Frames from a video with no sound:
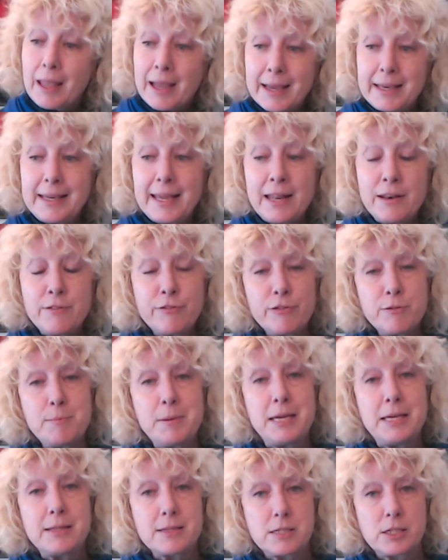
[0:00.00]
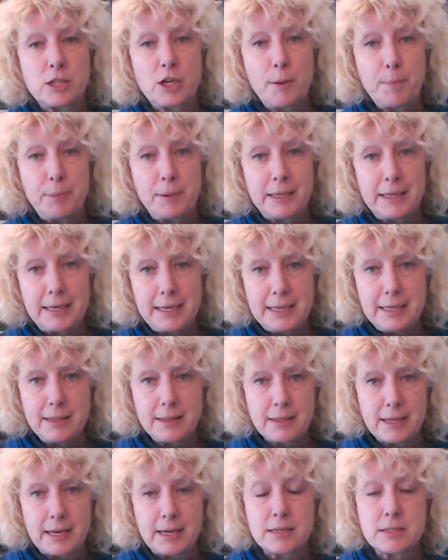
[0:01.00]
again, for me, there's a couple of key
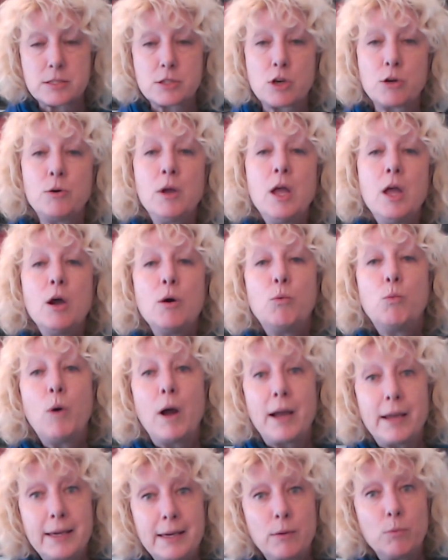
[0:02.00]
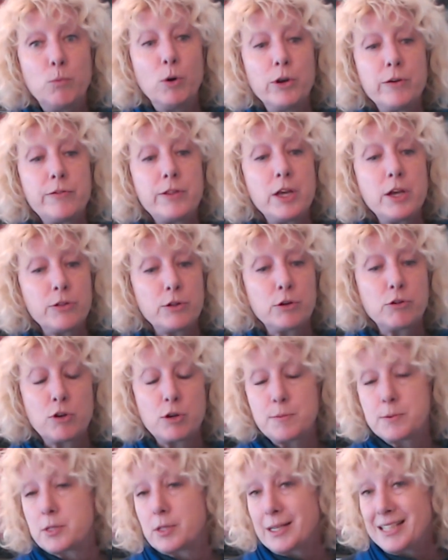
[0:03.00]
things. So one of the other
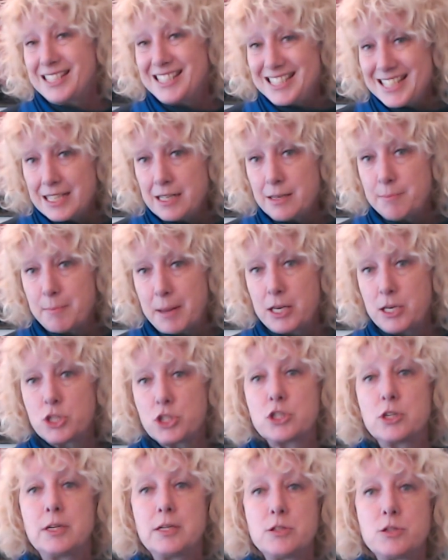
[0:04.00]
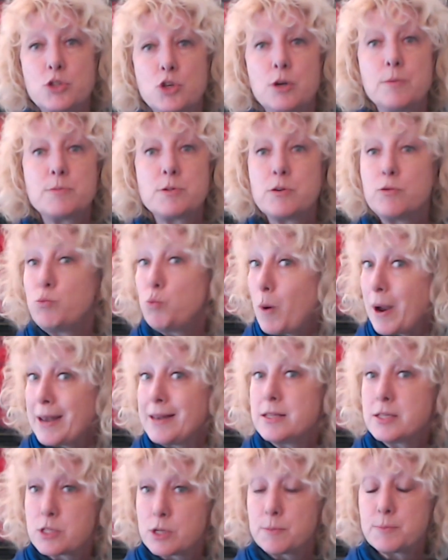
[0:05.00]
groups that I didn't mention in terms of
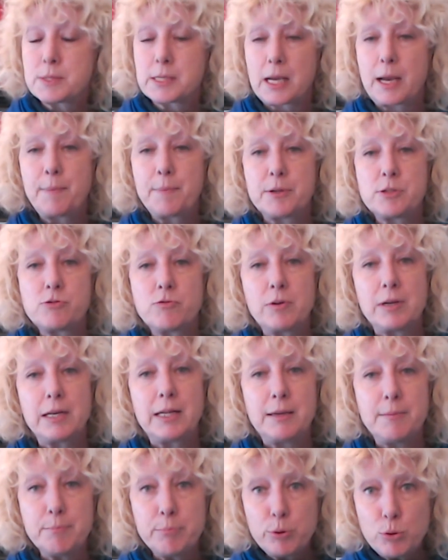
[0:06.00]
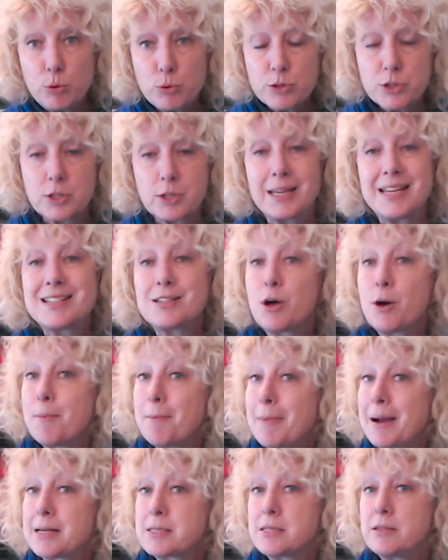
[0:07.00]
when subscap is really important is our
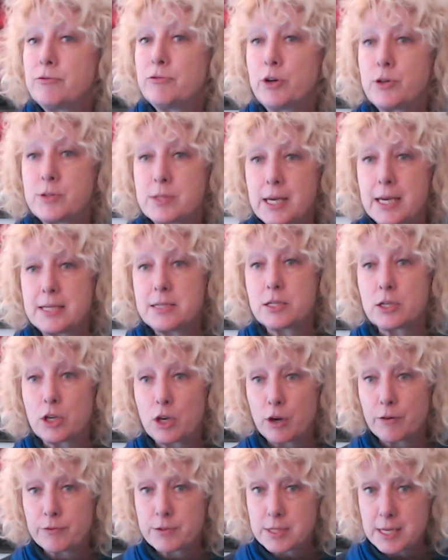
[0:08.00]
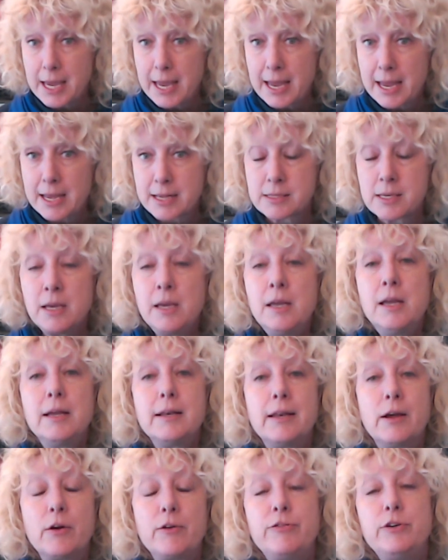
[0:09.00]
massive rotator cuff tears.
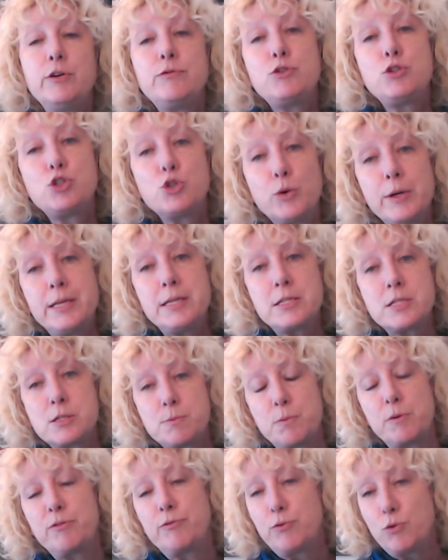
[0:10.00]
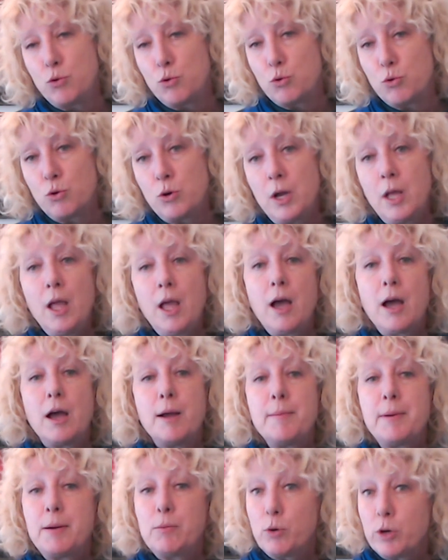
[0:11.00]
Now, if you've joined us before
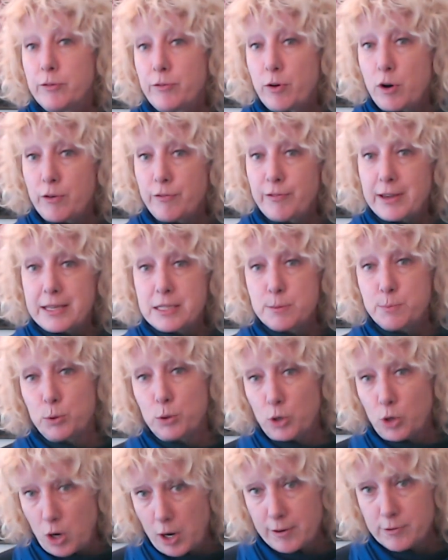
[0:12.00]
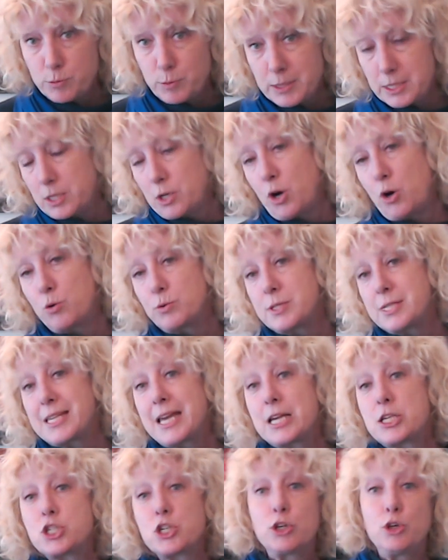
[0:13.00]
in one of our Facebook Lives, we did a whole
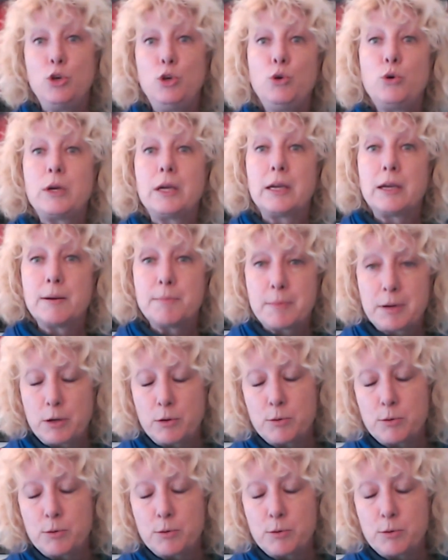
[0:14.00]
session looking at